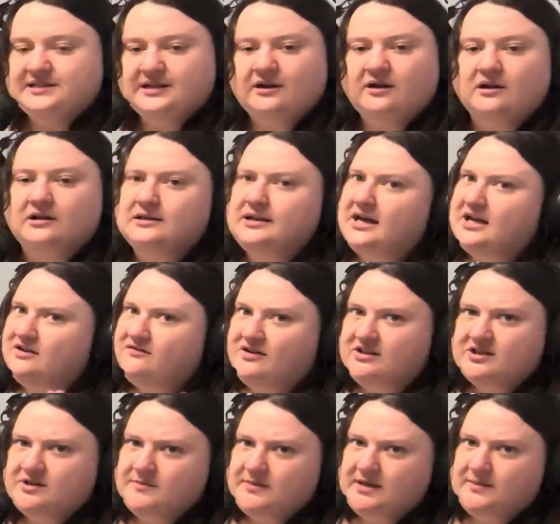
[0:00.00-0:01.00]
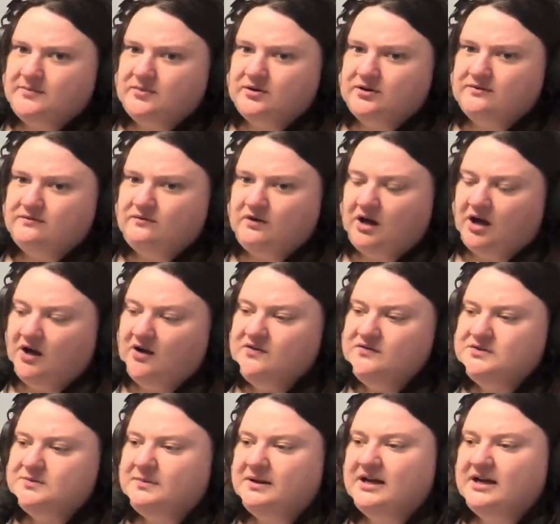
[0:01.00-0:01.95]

There are a lot of other people involved,